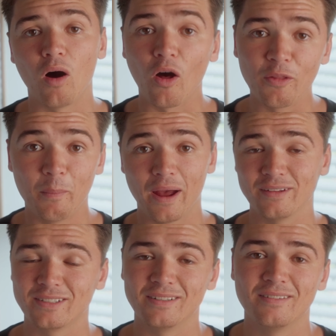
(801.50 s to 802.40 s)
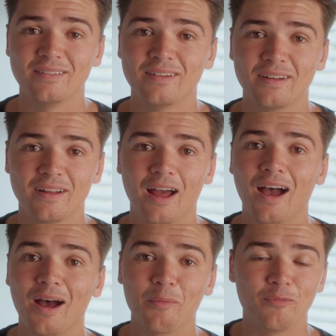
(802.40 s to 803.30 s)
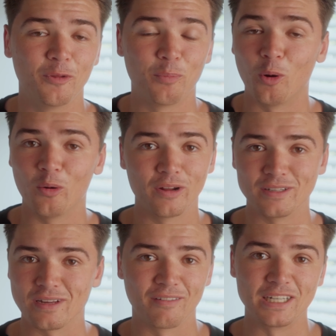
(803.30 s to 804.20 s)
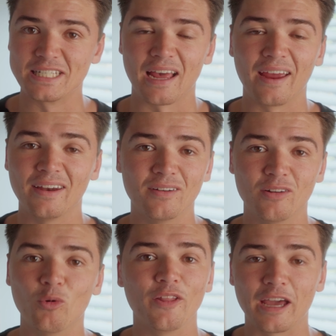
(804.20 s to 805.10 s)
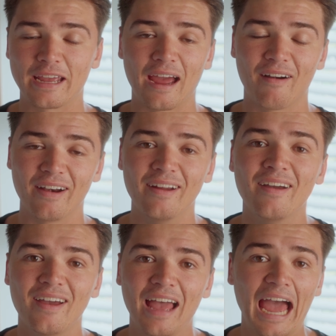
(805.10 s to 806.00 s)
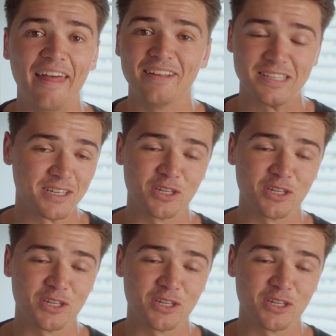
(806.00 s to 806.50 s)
on the mountain, the porters are insane what they carry, and this is